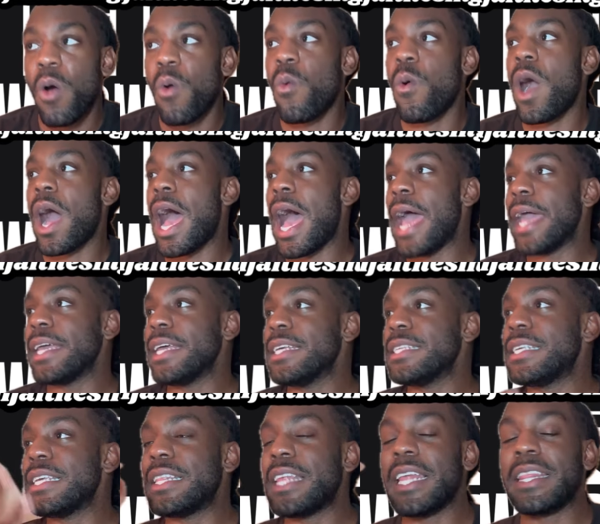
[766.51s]
Why
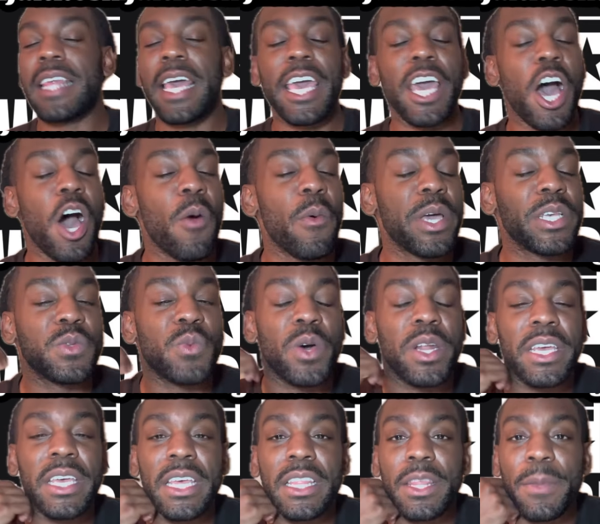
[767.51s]
is it that they always
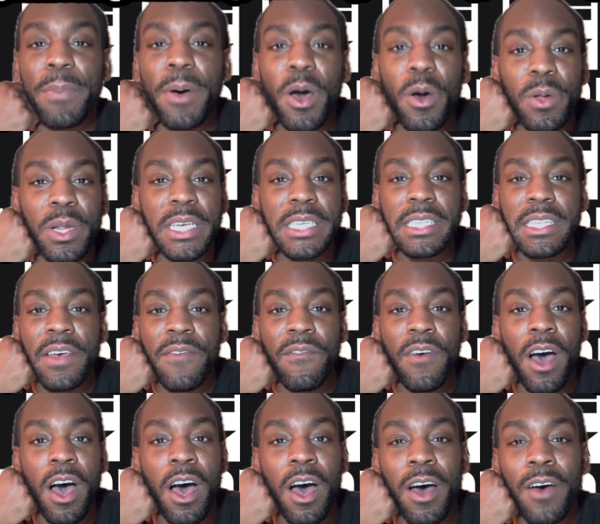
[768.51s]
want to get the police
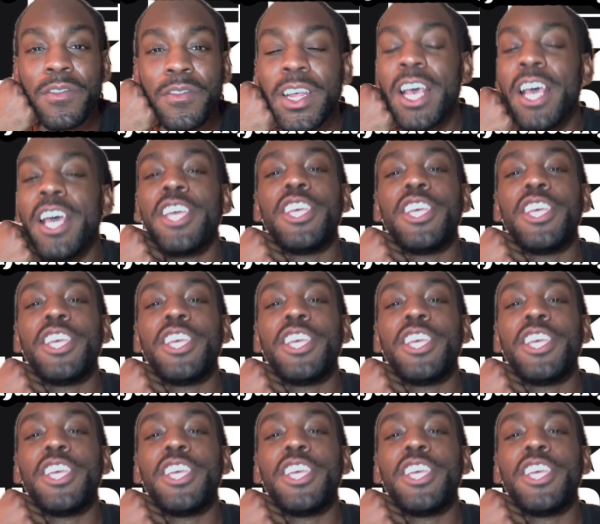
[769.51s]
involved?